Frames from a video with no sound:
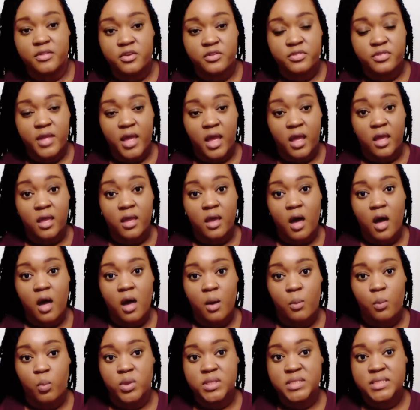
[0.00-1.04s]
Another thing,
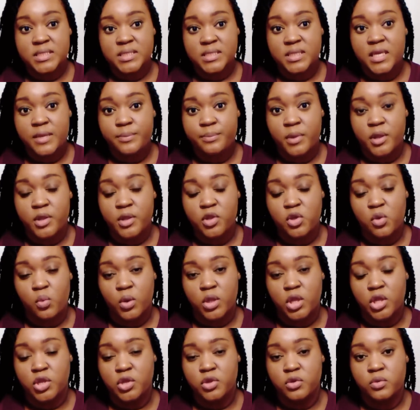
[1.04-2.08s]
when sleeping, you
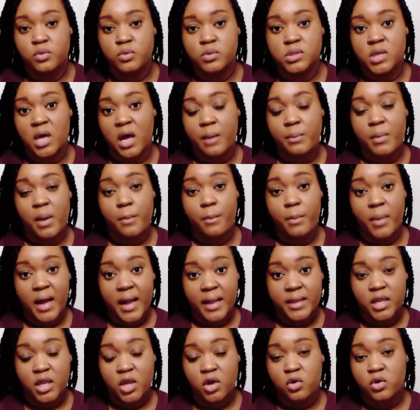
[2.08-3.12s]
want to use a
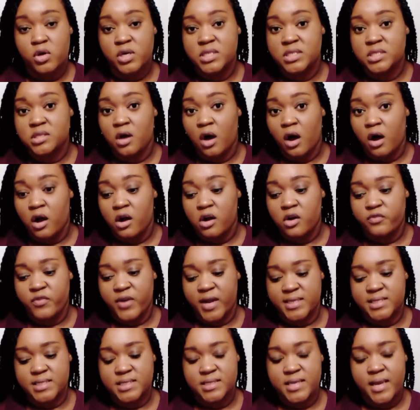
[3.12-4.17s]
bonnet or a scarf.
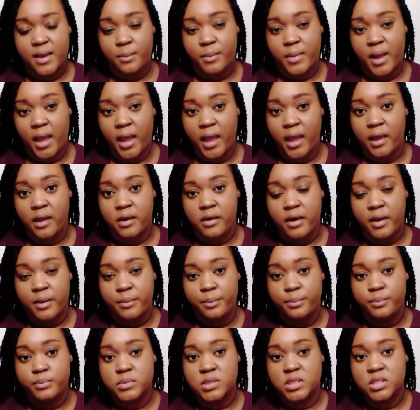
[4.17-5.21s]
I just take my hair
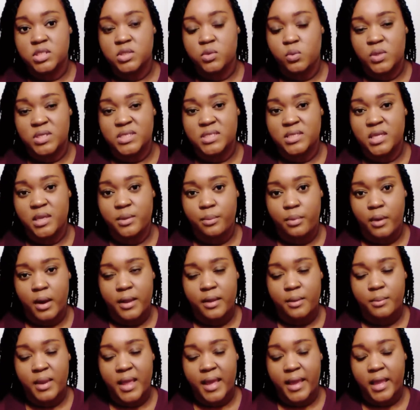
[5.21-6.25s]
and twist it,
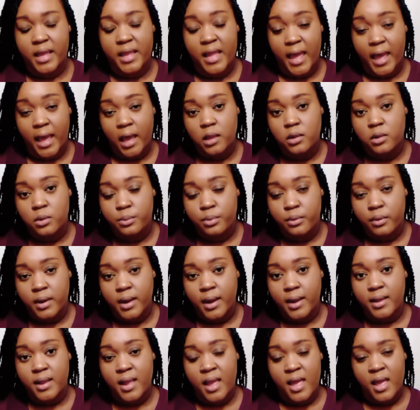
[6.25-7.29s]
braid it like in a halo
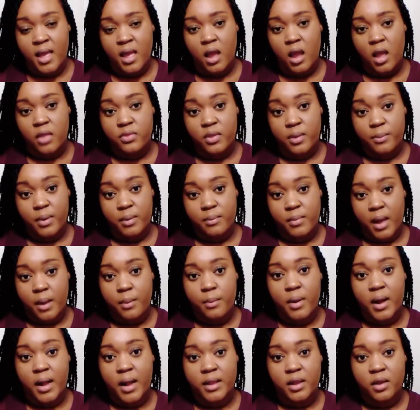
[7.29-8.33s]
braid, and then put my
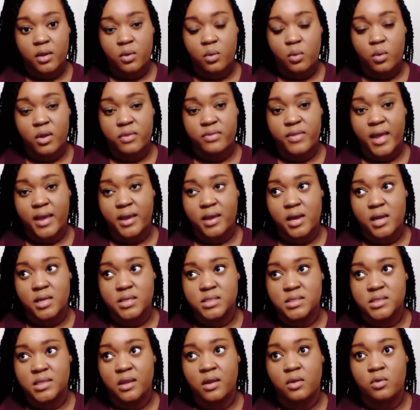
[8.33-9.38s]
bonnet on. That
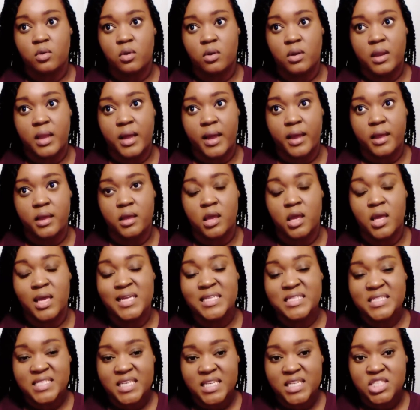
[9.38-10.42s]
cuts down on like
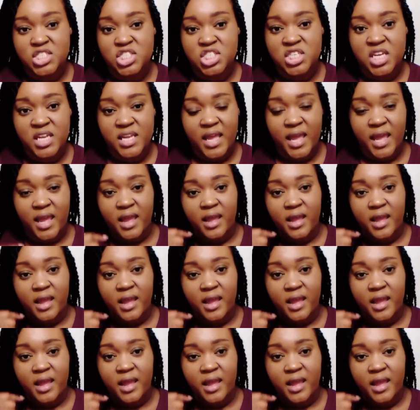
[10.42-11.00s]
tension